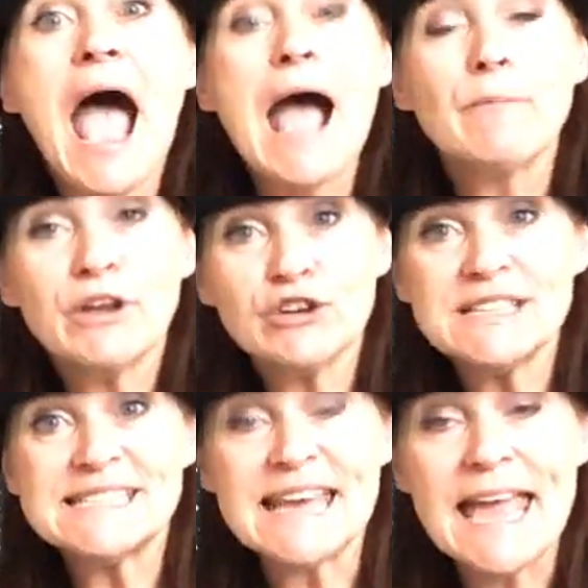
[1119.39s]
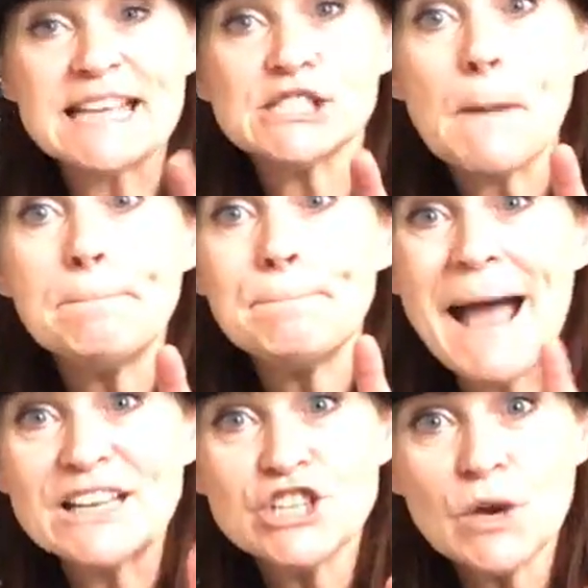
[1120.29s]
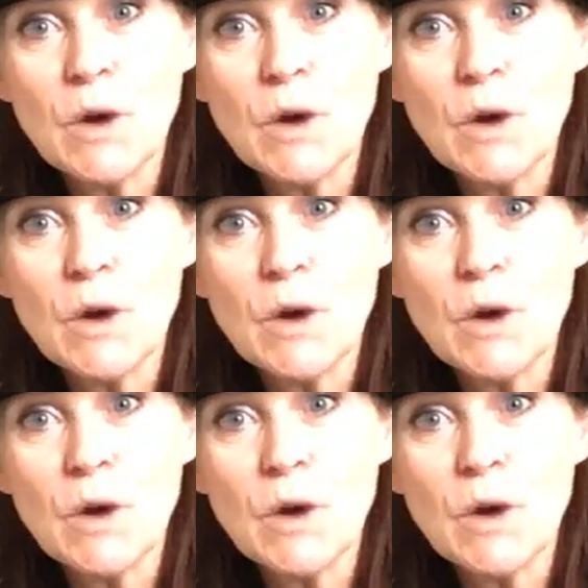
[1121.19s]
and we're going to say some magic